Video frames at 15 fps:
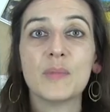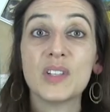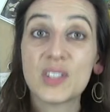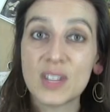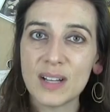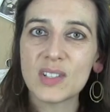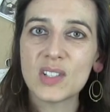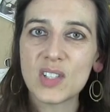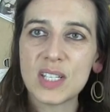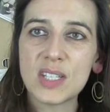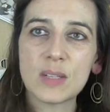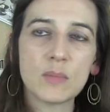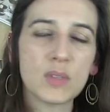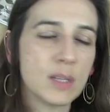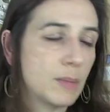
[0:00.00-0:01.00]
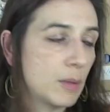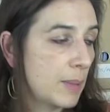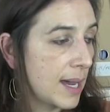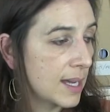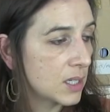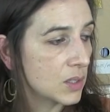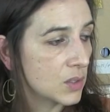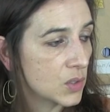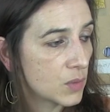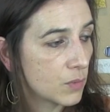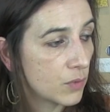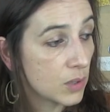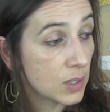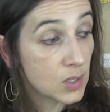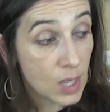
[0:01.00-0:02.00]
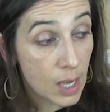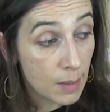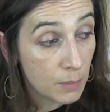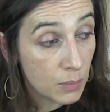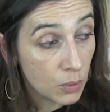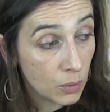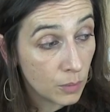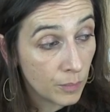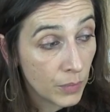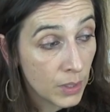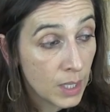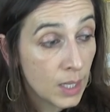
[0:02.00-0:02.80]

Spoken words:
we start to see some similar patterns. For example,